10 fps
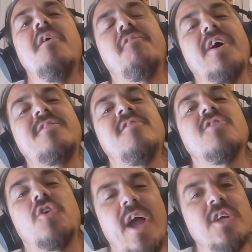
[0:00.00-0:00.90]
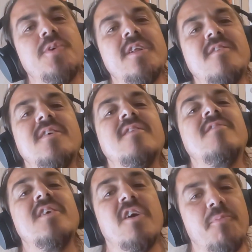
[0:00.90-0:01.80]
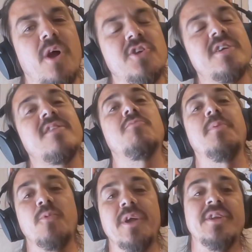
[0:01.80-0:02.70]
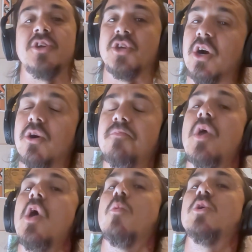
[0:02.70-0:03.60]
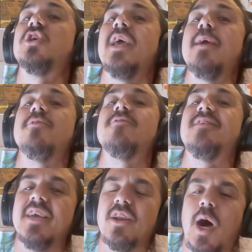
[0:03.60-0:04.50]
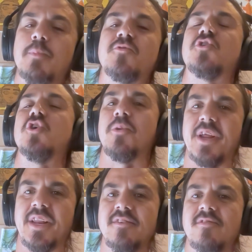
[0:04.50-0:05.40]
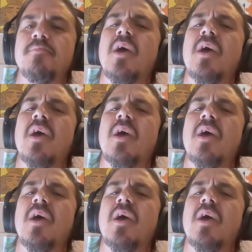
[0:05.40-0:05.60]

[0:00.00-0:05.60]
Flux is a graduated CNCF project that's been written in Go, which enables GitOps for Kubernetes,